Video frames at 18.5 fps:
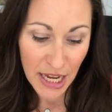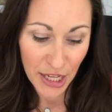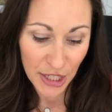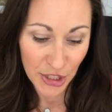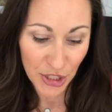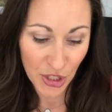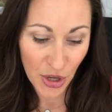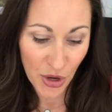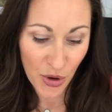
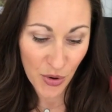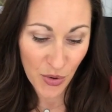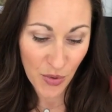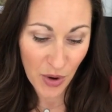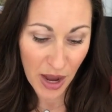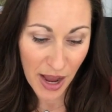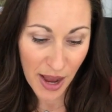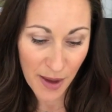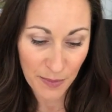So
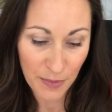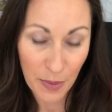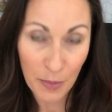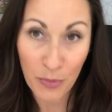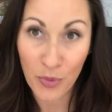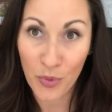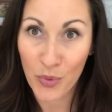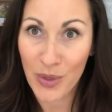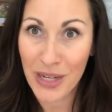
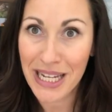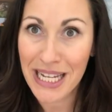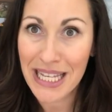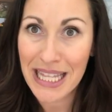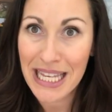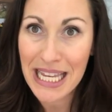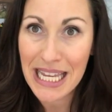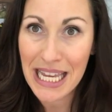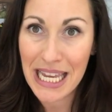
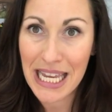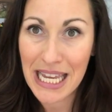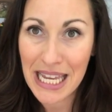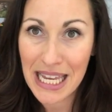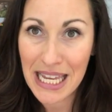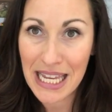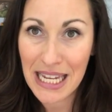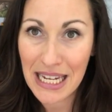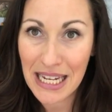breathing
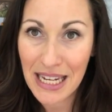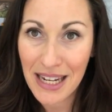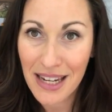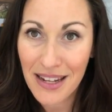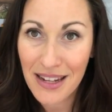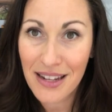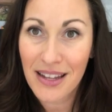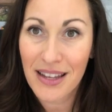in